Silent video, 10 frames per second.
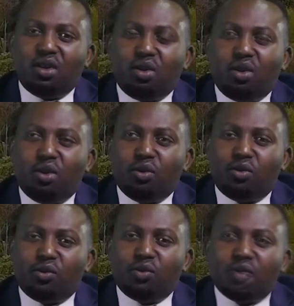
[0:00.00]

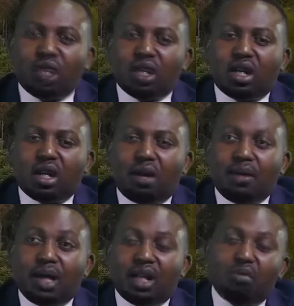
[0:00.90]
of
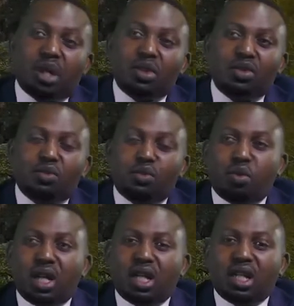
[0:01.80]
Kabale and parts of
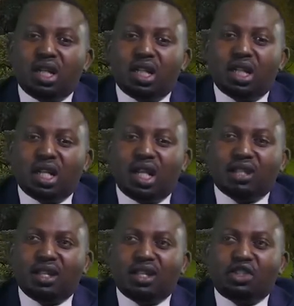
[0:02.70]
Rwanda as
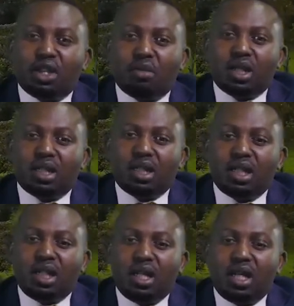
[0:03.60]
their chairman
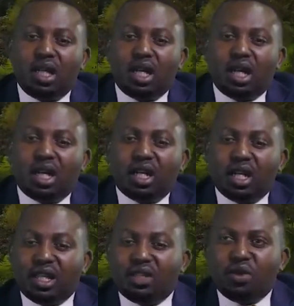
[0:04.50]
under
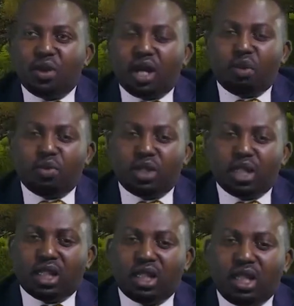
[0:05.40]
this Eureka
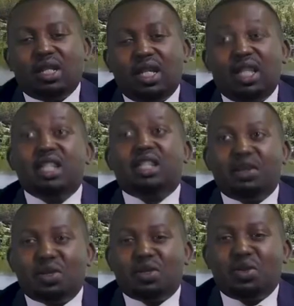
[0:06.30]
Project. In
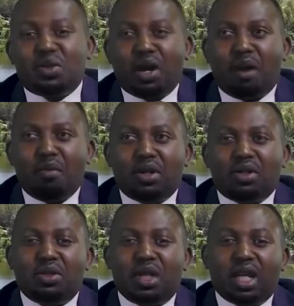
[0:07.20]
details, to talk about
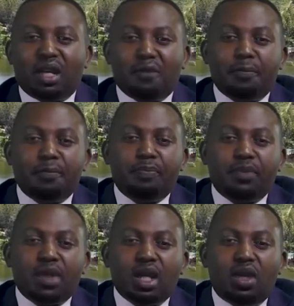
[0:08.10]
Eureka.
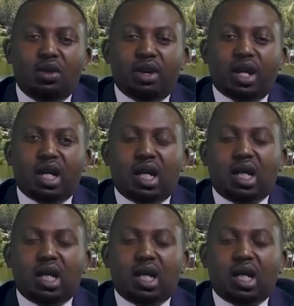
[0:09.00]
Eureka